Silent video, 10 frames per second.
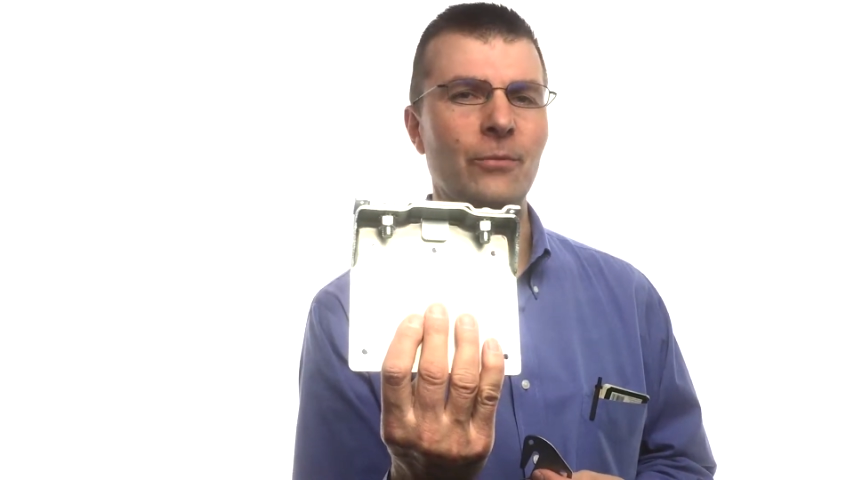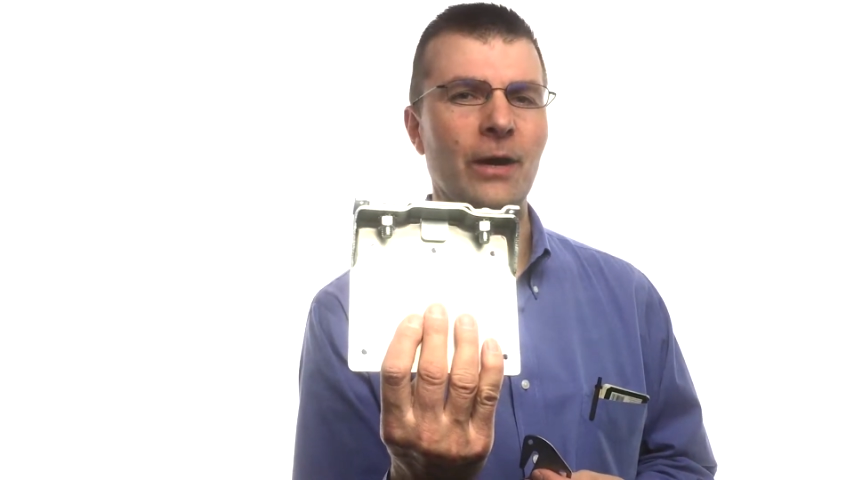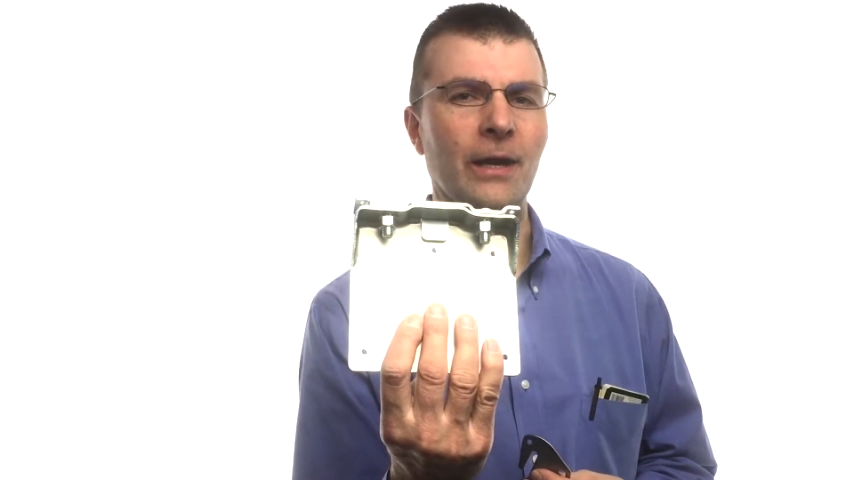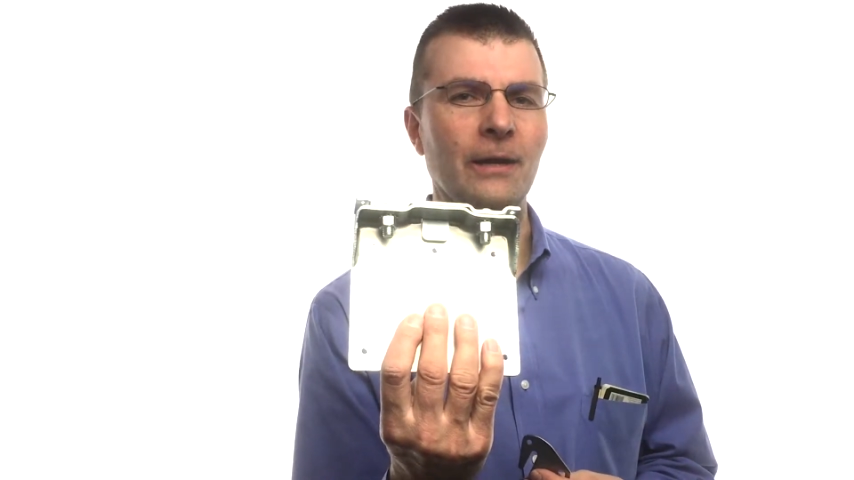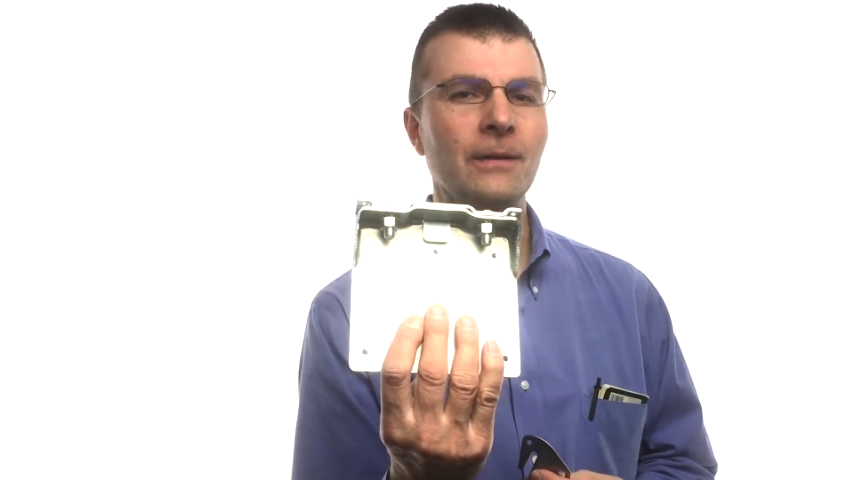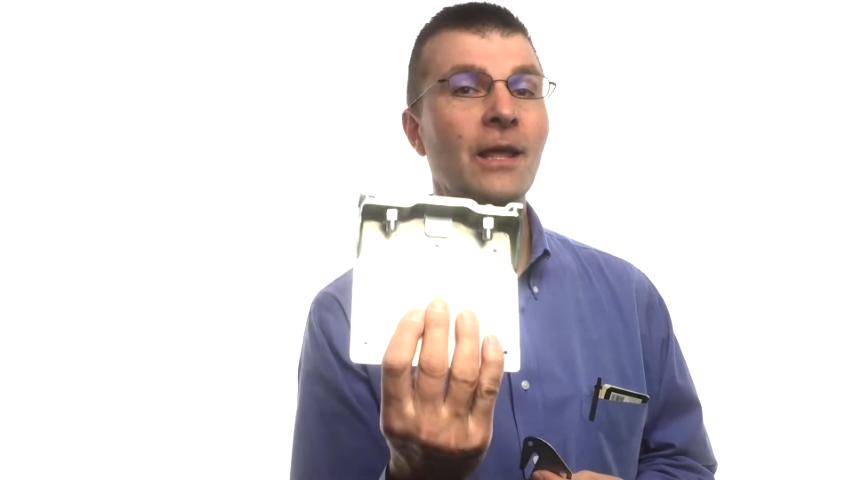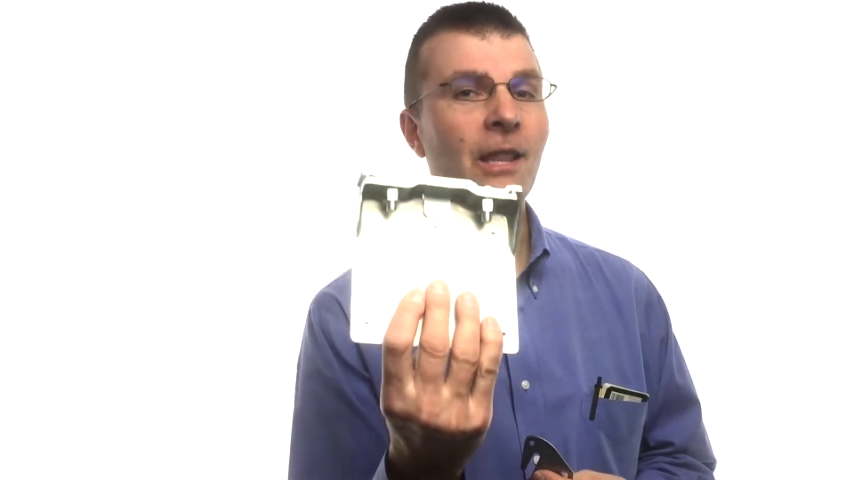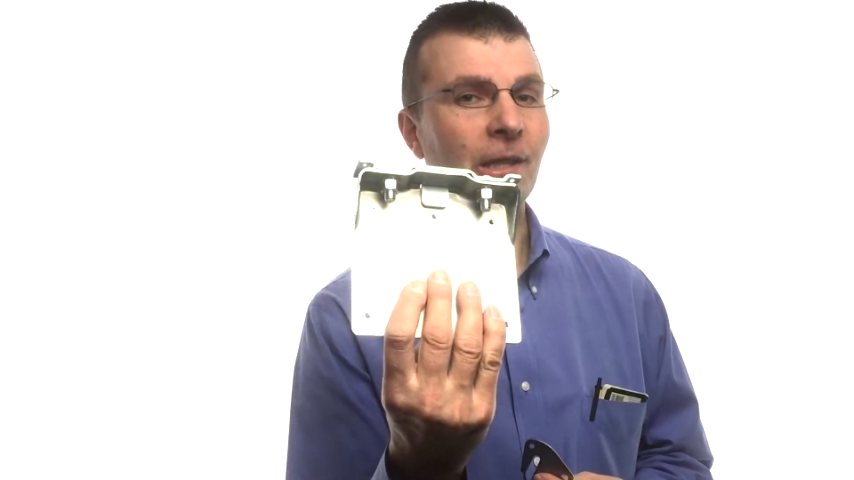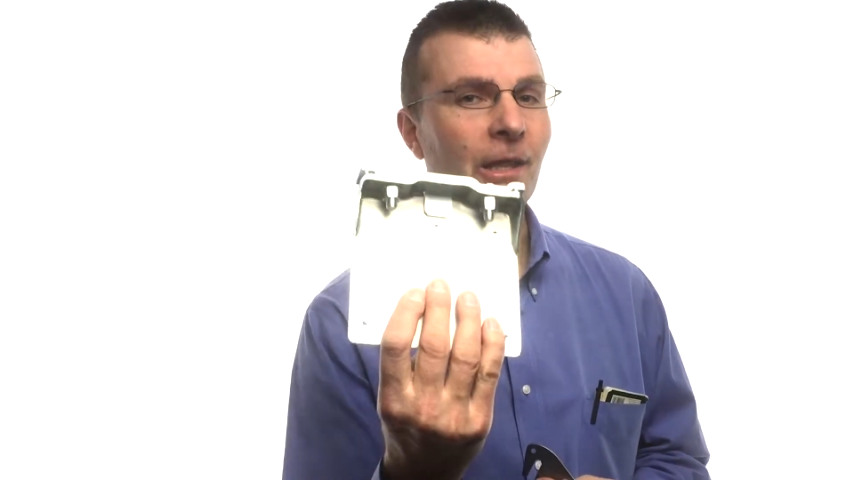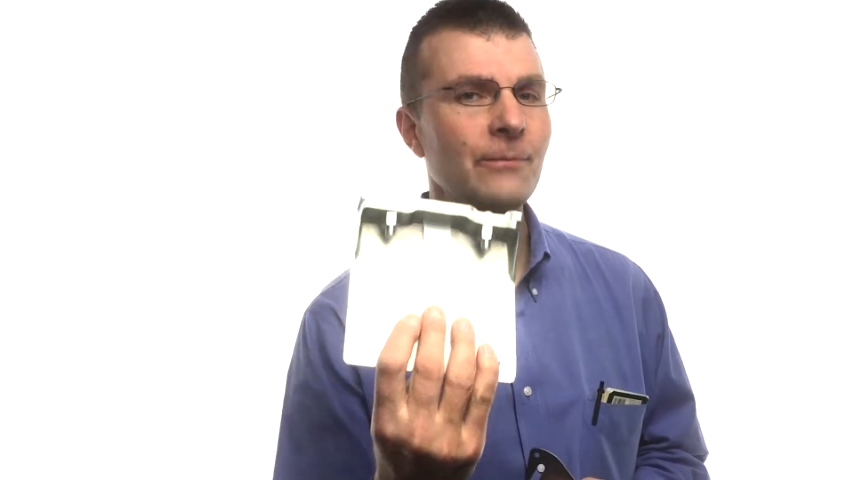Bracket.
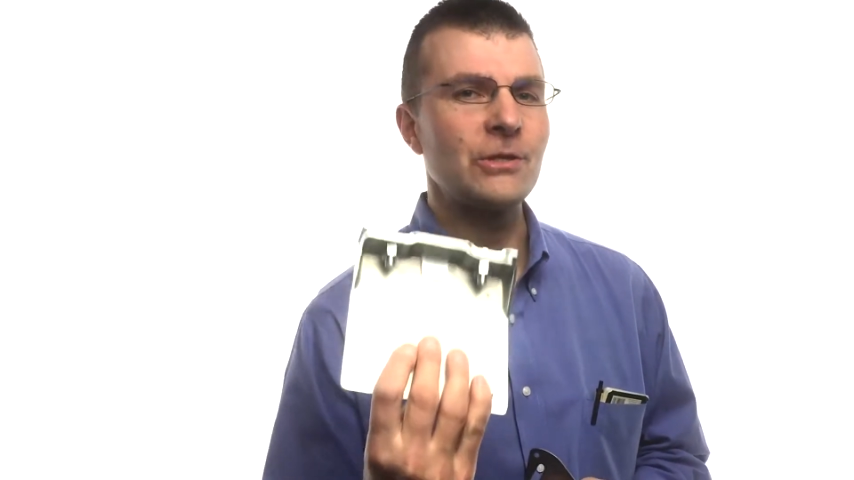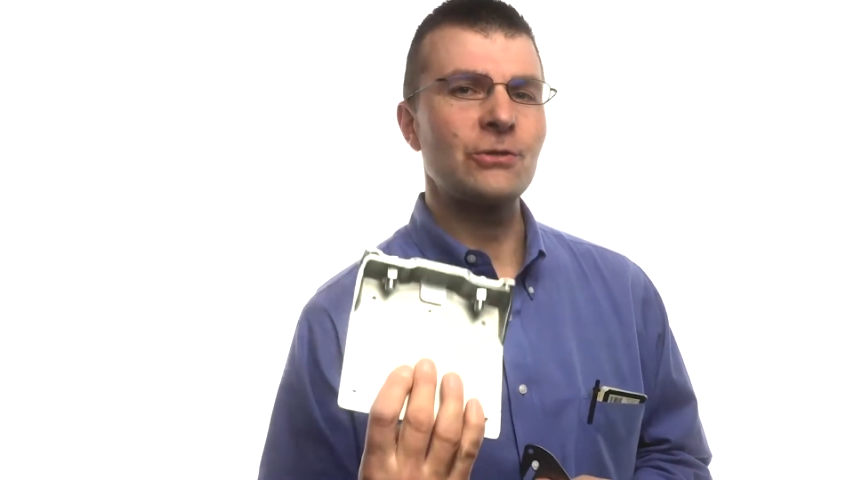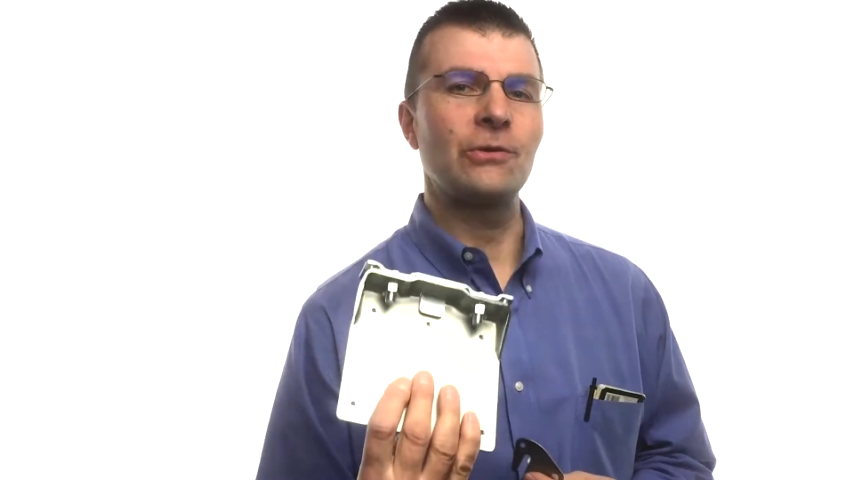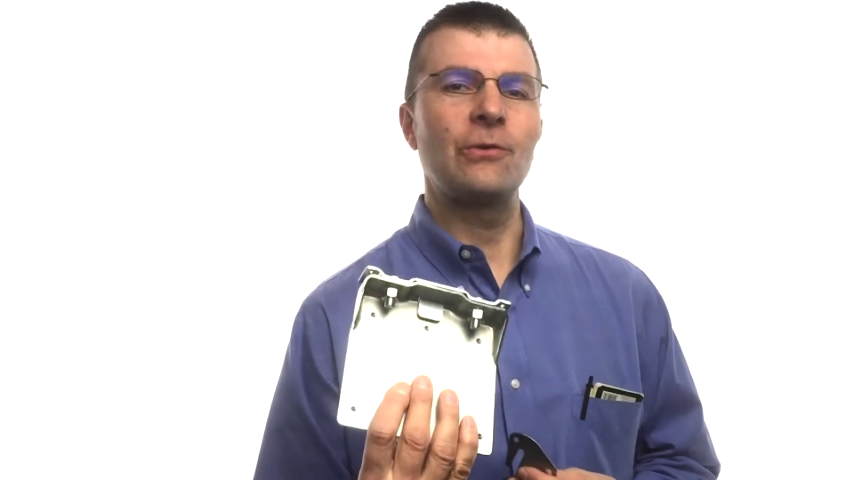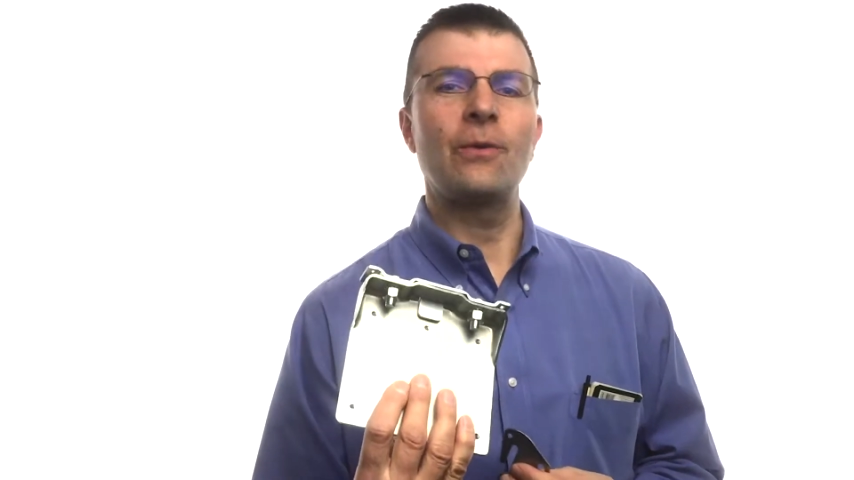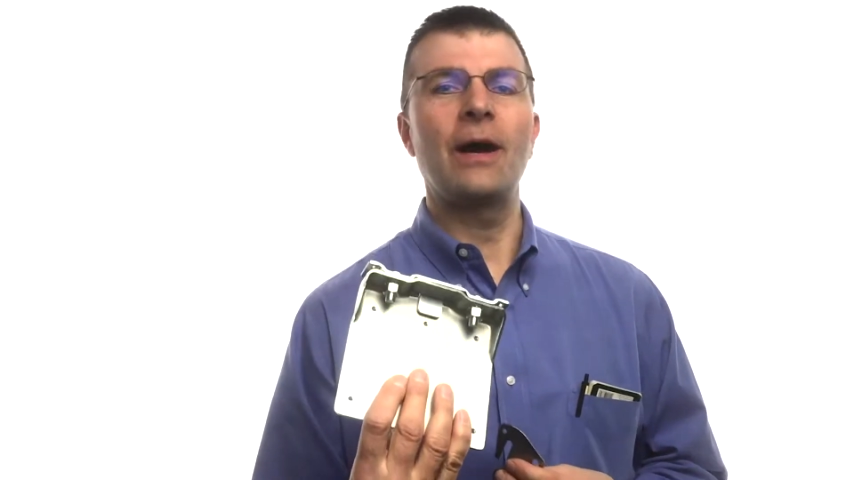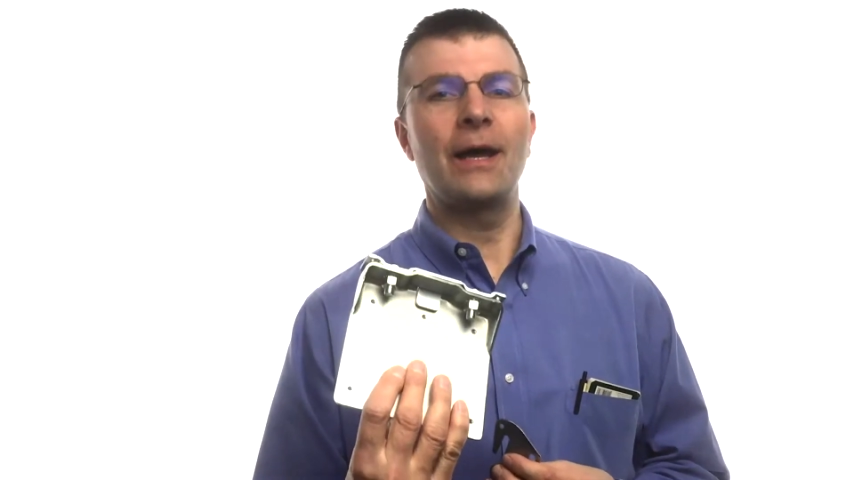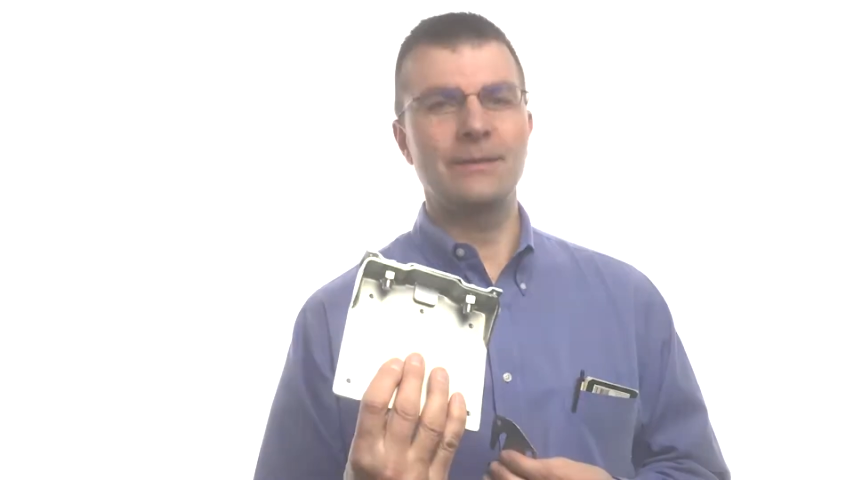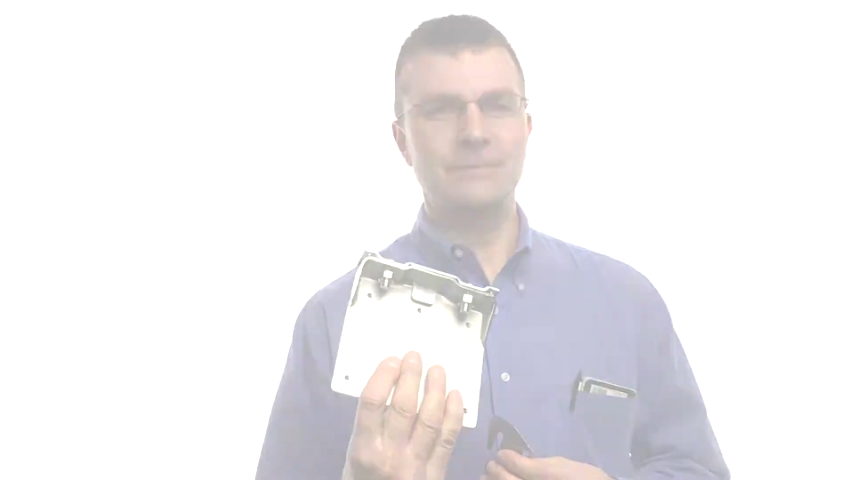Let me show you why.